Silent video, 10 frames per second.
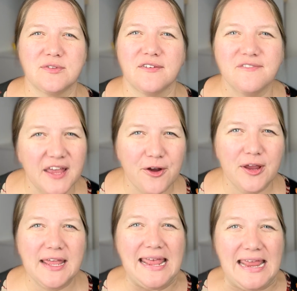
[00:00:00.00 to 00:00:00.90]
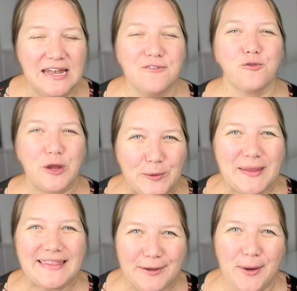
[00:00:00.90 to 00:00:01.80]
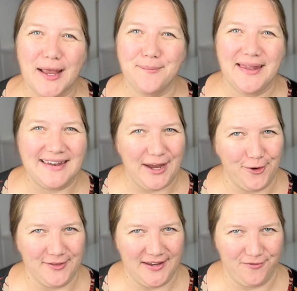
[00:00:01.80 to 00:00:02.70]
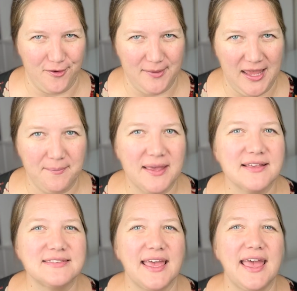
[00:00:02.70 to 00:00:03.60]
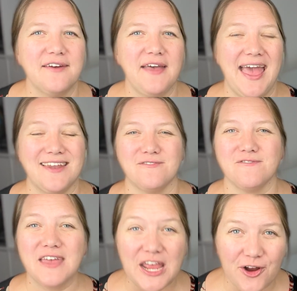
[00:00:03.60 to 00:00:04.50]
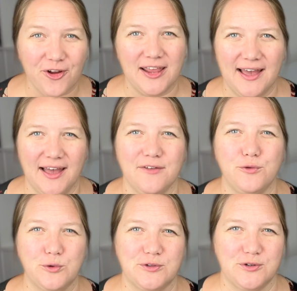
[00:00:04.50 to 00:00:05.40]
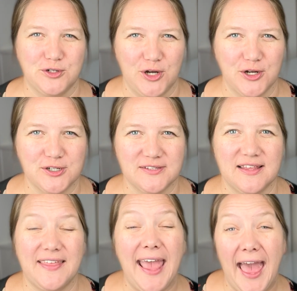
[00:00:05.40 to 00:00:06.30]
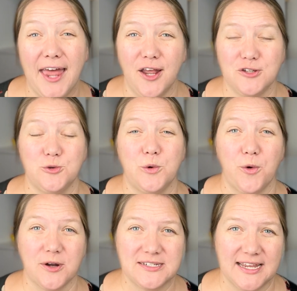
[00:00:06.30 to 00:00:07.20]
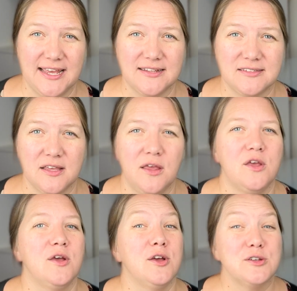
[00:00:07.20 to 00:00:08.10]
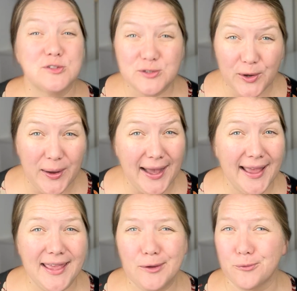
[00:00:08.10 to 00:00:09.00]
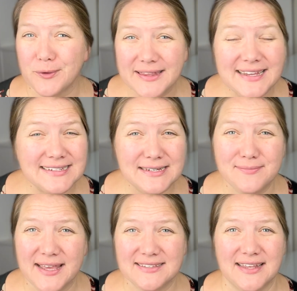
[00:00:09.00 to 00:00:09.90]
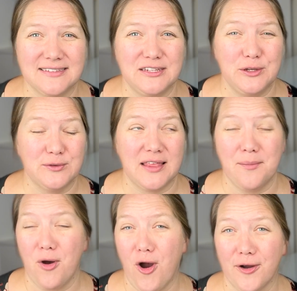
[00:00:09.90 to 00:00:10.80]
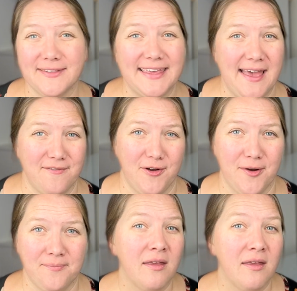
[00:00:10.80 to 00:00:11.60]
a very infrequently recommended airline for me because they have had very high fuel surcharges that they add on to award tickets. So high, it really didn't make sense to use them hardly ever.